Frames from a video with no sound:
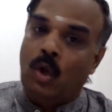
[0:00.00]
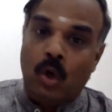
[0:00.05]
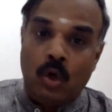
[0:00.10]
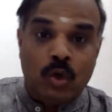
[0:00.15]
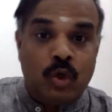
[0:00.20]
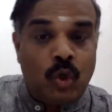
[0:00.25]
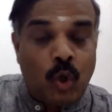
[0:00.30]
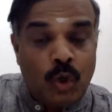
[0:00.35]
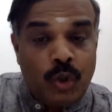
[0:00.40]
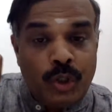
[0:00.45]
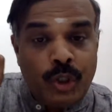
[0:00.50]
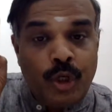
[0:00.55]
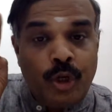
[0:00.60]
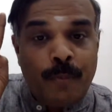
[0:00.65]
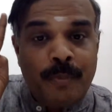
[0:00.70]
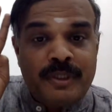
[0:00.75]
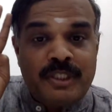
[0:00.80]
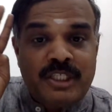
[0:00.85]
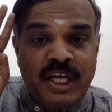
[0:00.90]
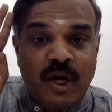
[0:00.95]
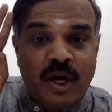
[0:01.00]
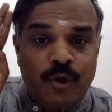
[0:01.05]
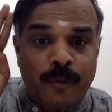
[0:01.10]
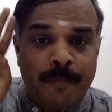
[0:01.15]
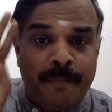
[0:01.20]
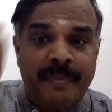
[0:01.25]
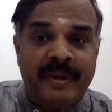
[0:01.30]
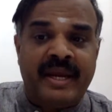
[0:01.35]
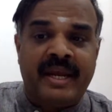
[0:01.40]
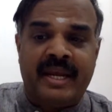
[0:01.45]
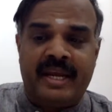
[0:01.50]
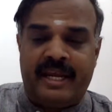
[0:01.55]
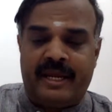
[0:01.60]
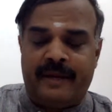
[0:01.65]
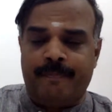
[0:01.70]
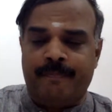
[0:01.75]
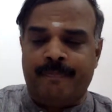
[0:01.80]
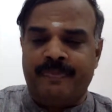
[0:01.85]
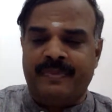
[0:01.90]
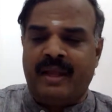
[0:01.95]
20 rupees you have to pay.
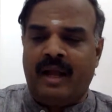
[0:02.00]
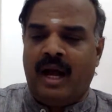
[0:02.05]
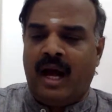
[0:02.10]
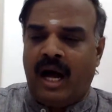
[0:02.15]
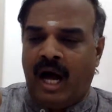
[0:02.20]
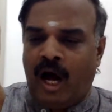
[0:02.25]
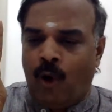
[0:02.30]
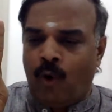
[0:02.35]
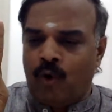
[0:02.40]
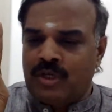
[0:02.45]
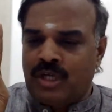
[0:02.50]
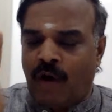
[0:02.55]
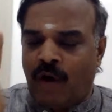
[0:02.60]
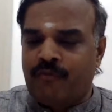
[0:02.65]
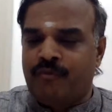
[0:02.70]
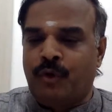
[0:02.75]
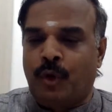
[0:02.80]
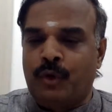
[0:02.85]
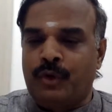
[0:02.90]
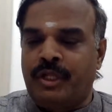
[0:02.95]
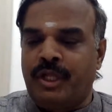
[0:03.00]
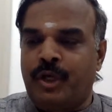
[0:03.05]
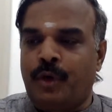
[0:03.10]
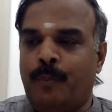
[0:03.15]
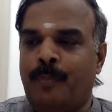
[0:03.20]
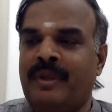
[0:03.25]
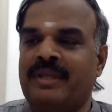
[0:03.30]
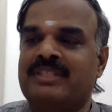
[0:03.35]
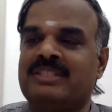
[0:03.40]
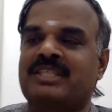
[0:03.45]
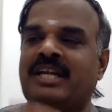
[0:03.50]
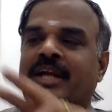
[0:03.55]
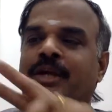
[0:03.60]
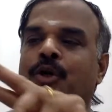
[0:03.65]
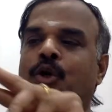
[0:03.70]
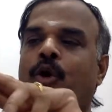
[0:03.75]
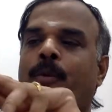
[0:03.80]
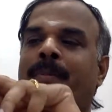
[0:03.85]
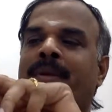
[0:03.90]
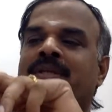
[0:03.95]
Out of 20 rupees, 10
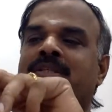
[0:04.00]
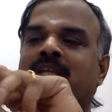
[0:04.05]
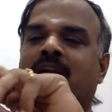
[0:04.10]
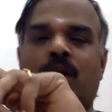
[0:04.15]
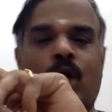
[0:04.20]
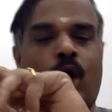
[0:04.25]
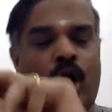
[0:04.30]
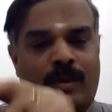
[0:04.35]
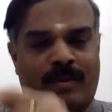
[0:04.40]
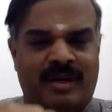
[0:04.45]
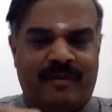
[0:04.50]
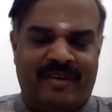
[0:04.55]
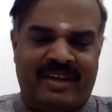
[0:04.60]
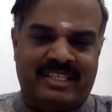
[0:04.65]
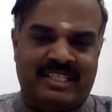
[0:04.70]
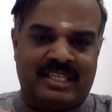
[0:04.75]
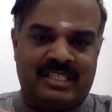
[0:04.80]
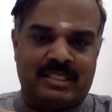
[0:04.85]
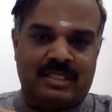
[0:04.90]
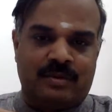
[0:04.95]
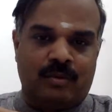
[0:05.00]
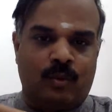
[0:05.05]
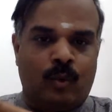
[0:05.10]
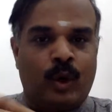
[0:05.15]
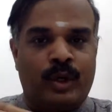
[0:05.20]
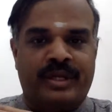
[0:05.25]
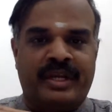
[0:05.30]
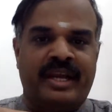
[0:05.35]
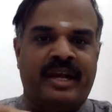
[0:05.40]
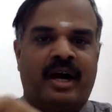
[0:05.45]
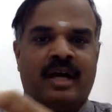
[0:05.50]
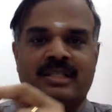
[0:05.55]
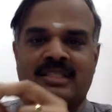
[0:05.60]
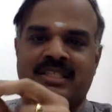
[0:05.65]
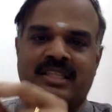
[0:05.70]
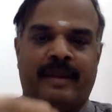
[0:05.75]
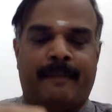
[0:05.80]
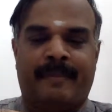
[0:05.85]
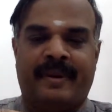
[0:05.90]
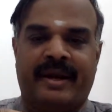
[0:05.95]
rupees are normal wages. Working hours
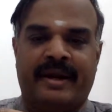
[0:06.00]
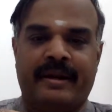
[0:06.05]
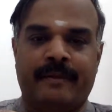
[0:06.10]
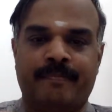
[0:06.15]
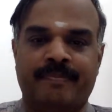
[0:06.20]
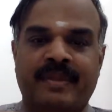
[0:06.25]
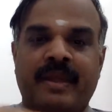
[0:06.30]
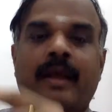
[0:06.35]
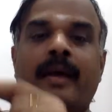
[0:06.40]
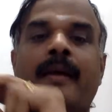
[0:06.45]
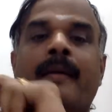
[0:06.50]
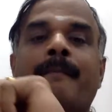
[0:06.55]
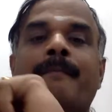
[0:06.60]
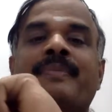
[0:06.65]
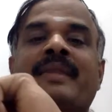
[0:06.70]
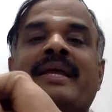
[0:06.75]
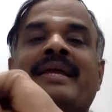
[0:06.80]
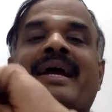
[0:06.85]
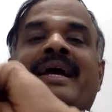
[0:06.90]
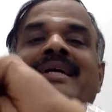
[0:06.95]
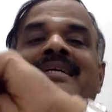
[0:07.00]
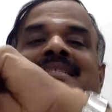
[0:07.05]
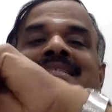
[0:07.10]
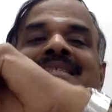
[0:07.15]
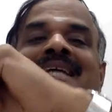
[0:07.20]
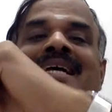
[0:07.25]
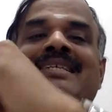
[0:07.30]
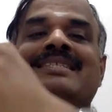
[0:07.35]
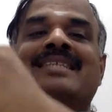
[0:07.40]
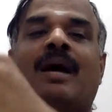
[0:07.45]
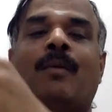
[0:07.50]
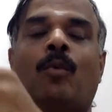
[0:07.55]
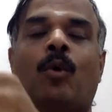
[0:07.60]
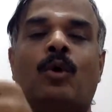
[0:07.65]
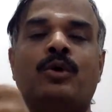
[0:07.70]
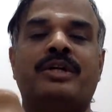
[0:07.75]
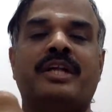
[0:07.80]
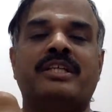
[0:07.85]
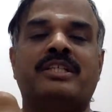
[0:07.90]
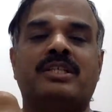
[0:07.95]
they paid. The excess
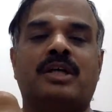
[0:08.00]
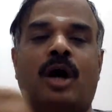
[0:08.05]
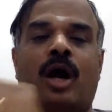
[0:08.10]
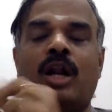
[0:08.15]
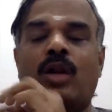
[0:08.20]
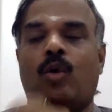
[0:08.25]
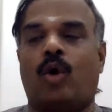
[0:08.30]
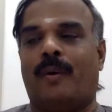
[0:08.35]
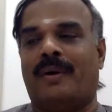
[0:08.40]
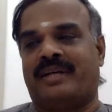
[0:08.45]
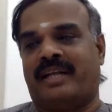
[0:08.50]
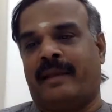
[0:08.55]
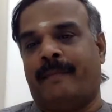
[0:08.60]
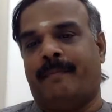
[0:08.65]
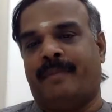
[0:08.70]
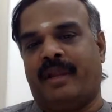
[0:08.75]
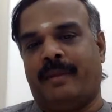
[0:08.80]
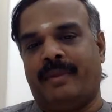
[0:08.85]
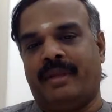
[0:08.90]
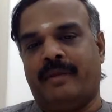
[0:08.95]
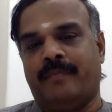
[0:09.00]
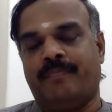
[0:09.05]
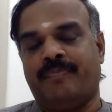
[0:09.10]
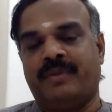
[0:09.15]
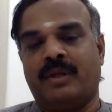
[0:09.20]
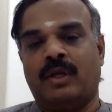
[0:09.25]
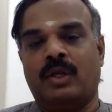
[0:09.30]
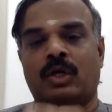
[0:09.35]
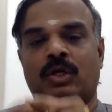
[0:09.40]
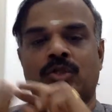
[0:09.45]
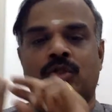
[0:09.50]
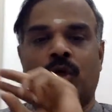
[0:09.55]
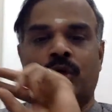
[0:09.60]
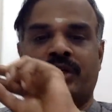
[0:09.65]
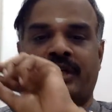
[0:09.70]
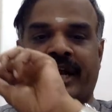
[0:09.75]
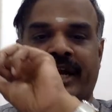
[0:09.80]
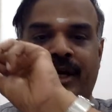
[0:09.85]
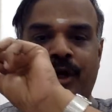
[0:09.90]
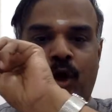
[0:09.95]
amount is called overtime premium. So
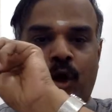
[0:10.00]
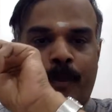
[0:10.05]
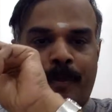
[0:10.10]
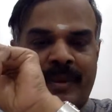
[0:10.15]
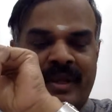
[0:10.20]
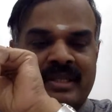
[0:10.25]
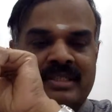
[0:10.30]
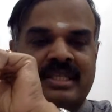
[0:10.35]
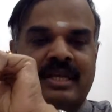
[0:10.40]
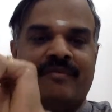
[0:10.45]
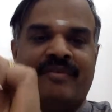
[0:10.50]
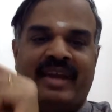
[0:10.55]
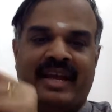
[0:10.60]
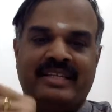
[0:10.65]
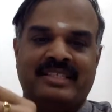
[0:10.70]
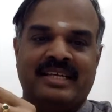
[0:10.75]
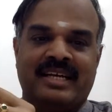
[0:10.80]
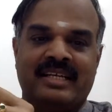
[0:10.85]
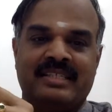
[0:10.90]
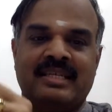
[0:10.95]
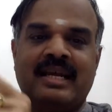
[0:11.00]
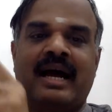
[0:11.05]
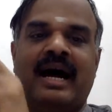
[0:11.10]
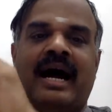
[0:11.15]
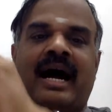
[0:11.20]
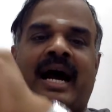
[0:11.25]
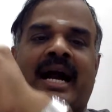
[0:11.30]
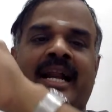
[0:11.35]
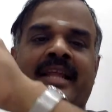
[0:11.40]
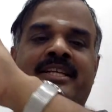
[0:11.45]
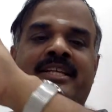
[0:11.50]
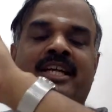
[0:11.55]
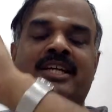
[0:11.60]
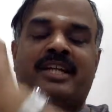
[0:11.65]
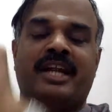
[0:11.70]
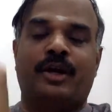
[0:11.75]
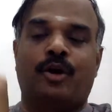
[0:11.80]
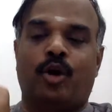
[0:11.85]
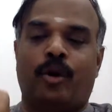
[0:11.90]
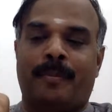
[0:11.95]
10 rupees the wages, additional
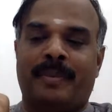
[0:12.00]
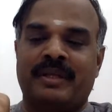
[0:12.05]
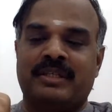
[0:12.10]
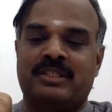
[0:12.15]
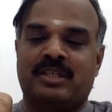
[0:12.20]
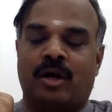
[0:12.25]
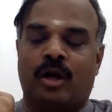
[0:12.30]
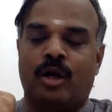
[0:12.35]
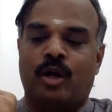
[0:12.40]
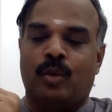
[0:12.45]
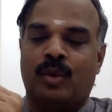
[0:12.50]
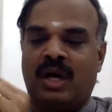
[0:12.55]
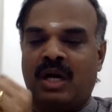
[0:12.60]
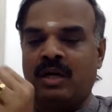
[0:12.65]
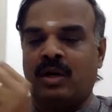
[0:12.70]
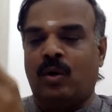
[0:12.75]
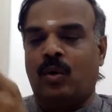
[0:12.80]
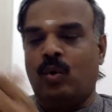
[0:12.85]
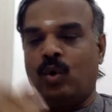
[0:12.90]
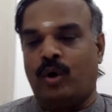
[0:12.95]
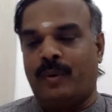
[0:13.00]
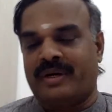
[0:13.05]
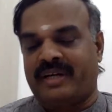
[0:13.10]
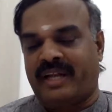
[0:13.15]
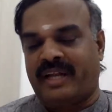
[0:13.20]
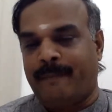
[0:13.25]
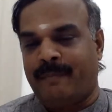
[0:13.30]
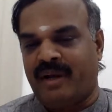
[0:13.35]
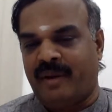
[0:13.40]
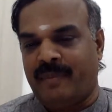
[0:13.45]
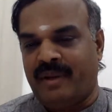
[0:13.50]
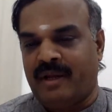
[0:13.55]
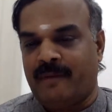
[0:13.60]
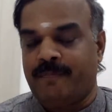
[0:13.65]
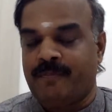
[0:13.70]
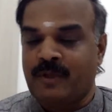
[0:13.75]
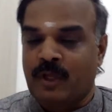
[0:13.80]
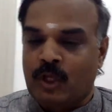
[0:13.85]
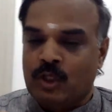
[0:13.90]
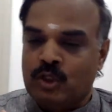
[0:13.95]
10 rupees called what? Overtime premium.
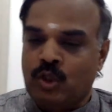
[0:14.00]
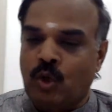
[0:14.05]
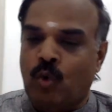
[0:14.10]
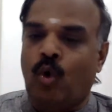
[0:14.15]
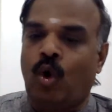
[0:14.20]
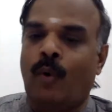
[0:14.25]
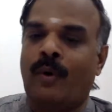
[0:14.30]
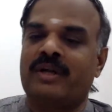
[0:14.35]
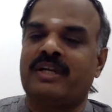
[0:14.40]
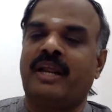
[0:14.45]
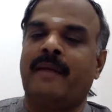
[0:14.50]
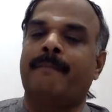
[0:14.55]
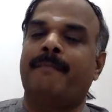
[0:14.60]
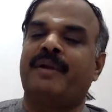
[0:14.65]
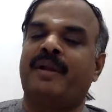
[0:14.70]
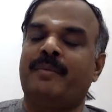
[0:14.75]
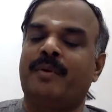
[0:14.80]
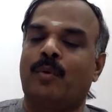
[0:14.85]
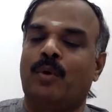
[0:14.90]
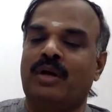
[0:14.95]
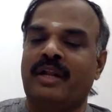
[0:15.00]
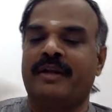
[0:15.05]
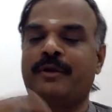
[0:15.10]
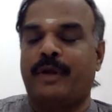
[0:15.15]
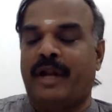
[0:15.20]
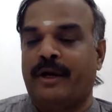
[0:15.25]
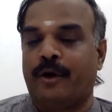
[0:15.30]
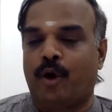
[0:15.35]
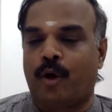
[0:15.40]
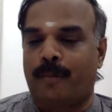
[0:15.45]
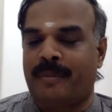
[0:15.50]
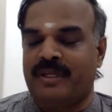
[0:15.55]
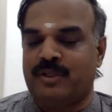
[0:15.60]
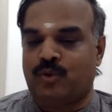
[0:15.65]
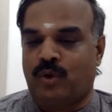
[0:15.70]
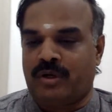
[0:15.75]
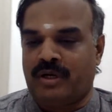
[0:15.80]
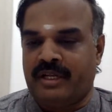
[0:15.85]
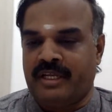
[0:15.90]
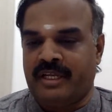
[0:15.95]
So overtime premium only 10 rupees
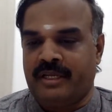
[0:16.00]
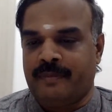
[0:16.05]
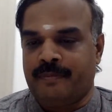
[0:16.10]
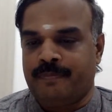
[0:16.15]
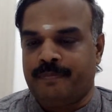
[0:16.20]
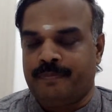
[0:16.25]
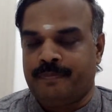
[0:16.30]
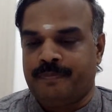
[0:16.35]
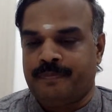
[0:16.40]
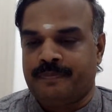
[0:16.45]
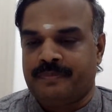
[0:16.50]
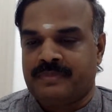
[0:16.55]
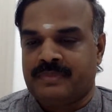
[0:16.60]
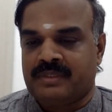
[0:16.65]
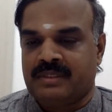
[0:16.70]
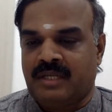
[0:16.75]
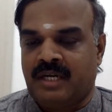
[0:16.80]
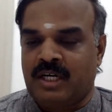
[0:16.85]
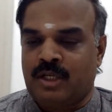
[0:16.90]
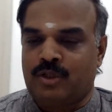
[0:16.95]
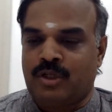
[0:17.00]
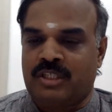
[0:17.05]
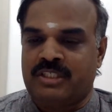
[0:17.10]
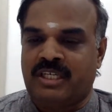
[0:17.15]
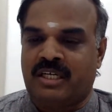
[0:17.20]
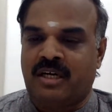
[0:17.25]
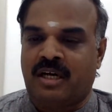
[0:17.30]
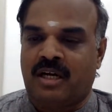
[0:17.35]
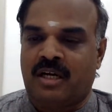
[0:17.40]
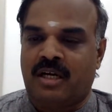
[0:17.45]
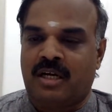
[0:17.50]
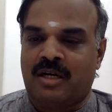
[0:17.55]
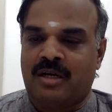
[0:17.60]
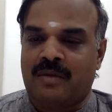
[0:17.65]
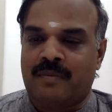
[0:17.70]
only. Understand logic or not?